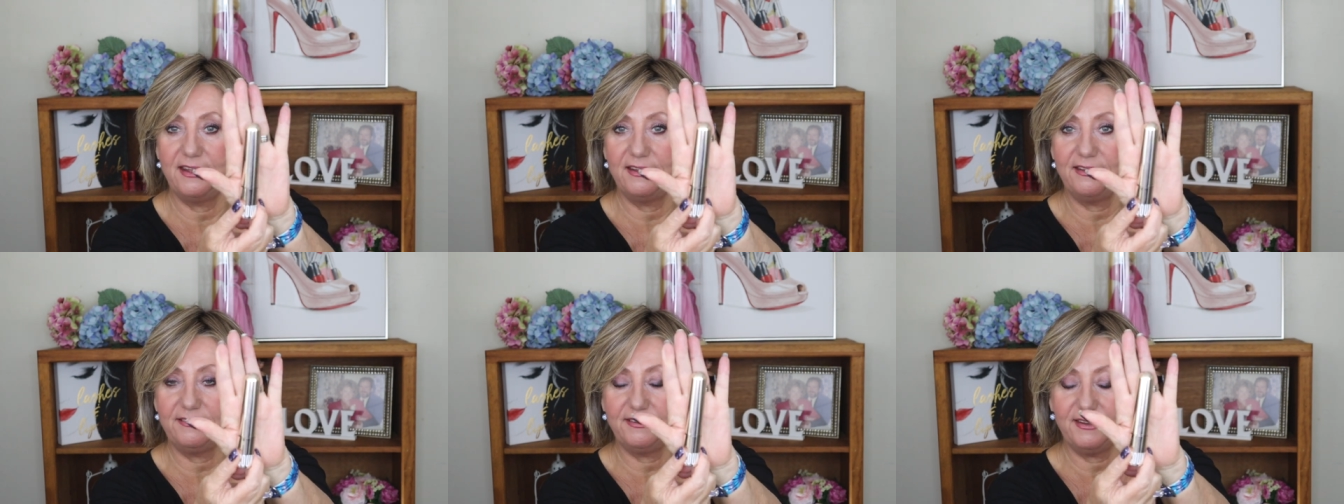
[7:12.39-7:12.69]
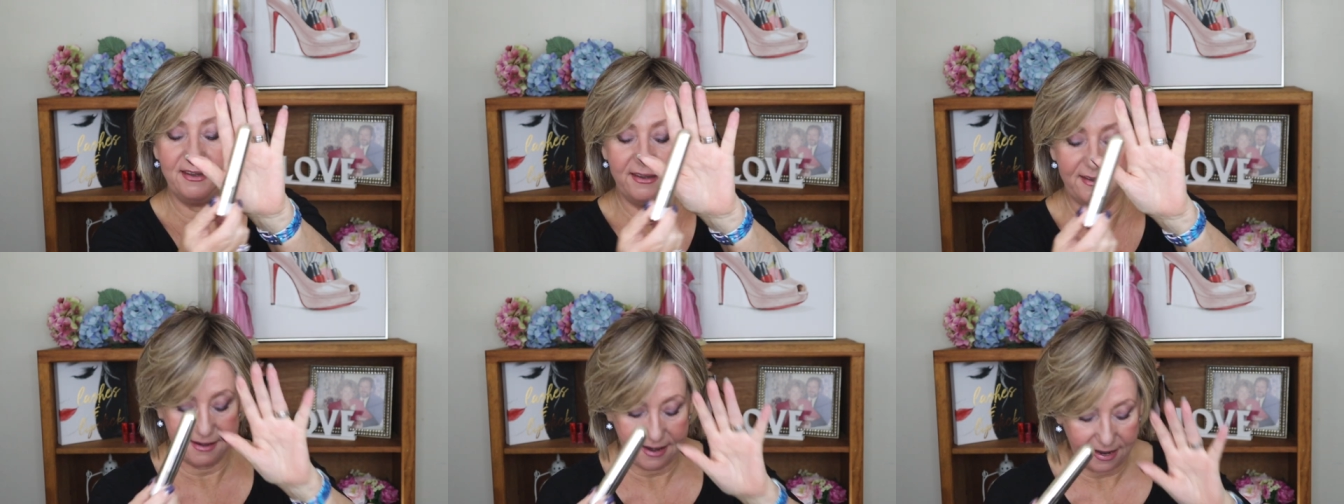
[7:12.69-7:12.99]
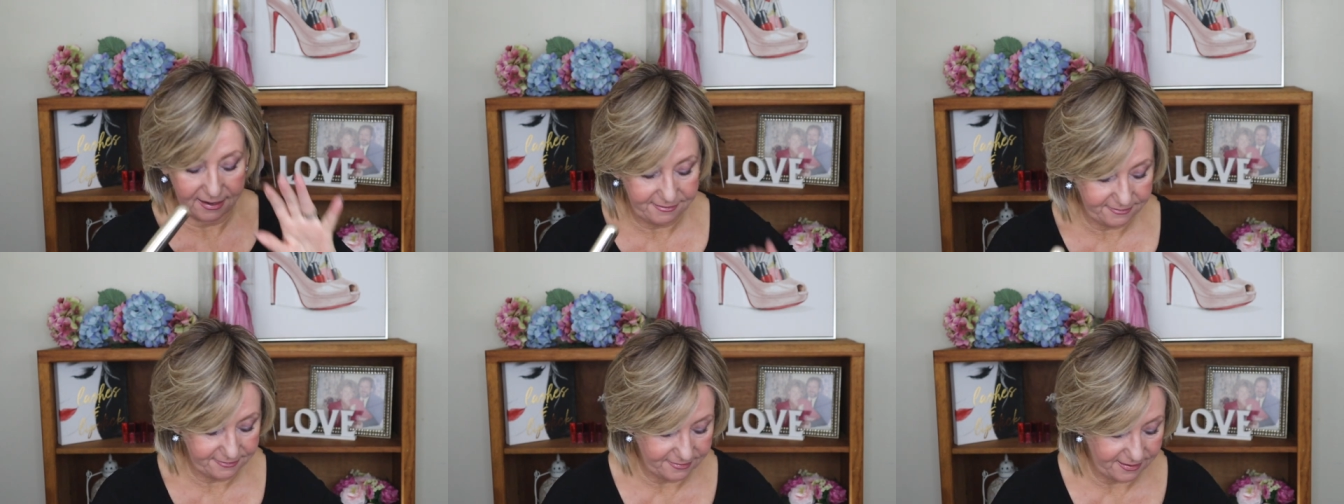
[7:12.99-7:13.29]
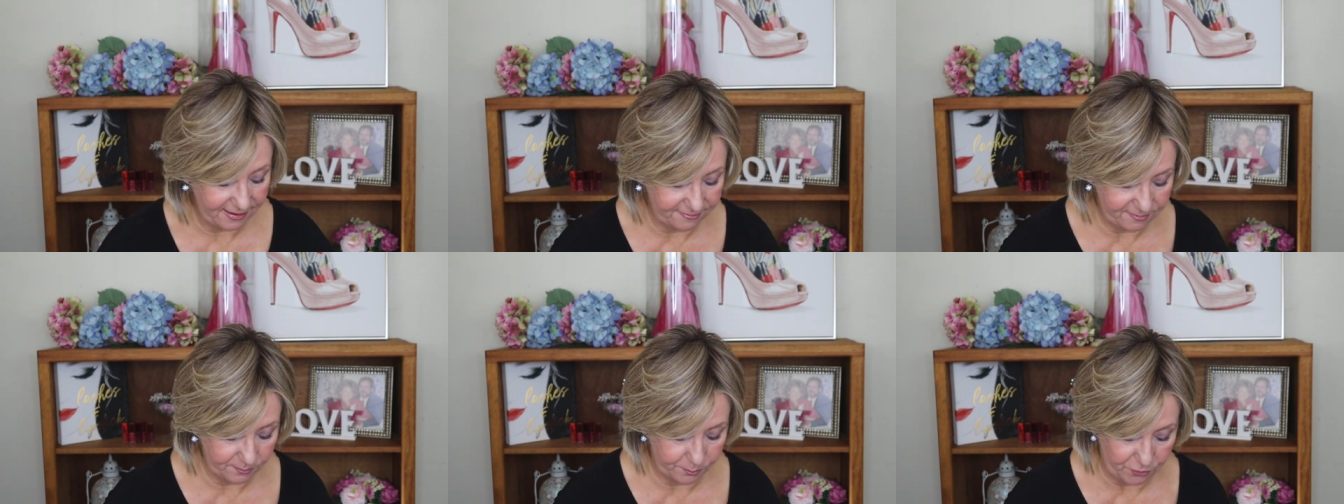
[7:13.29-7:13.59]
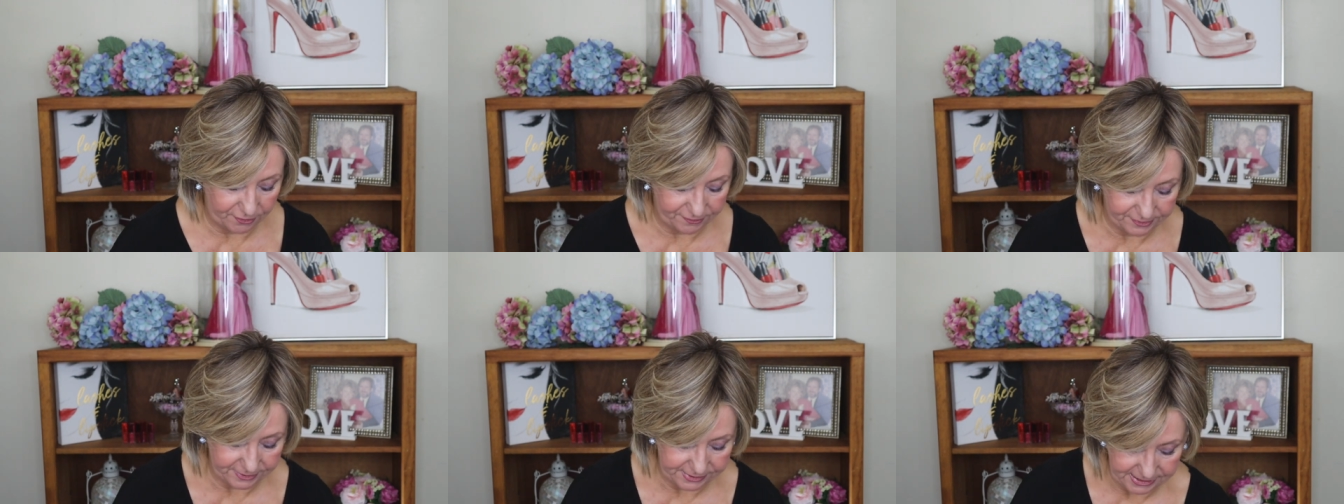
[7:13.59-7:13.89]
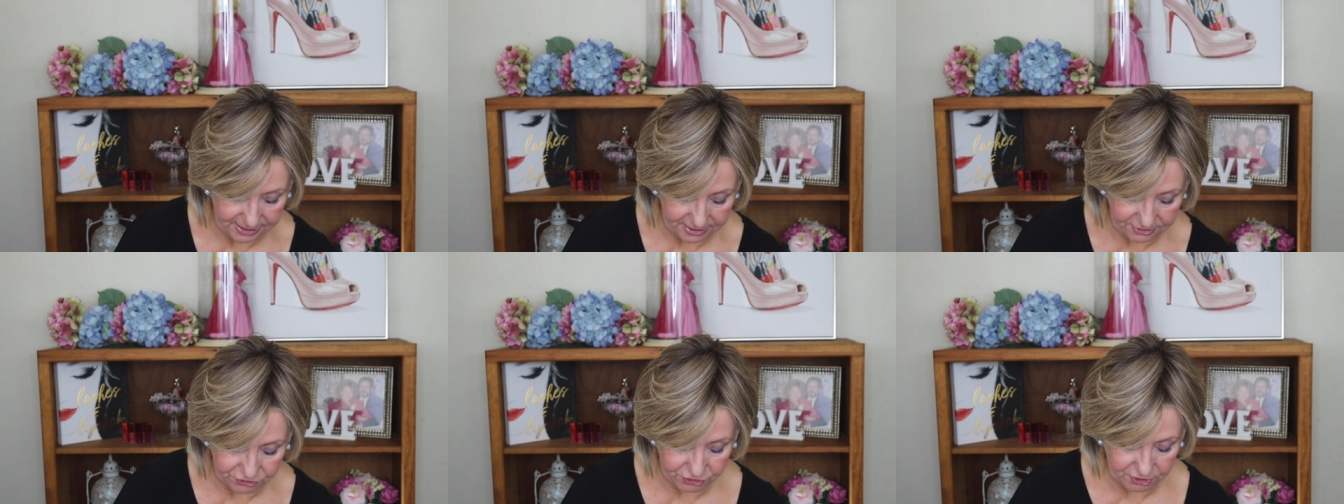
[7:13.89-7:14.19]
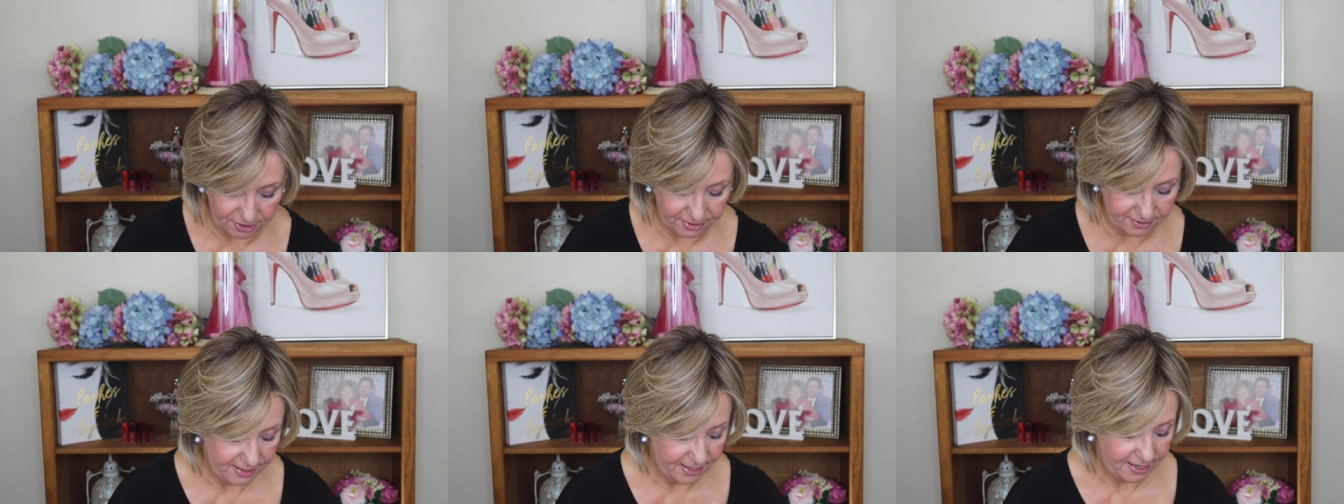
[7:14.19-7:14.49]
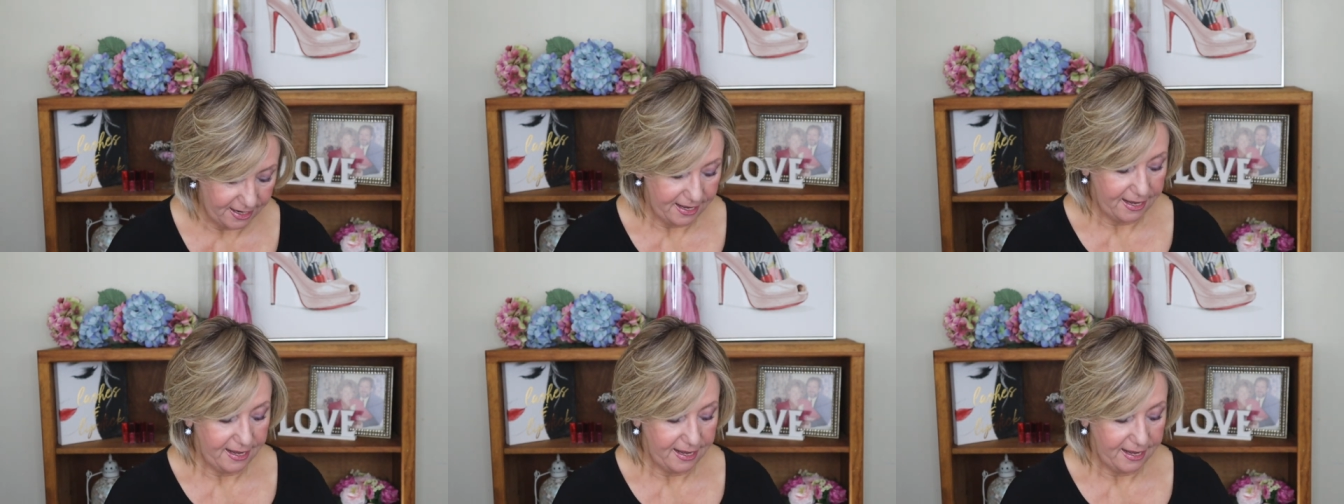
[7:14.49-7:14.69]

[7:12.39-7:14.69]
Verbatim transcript: It's a nice presentation,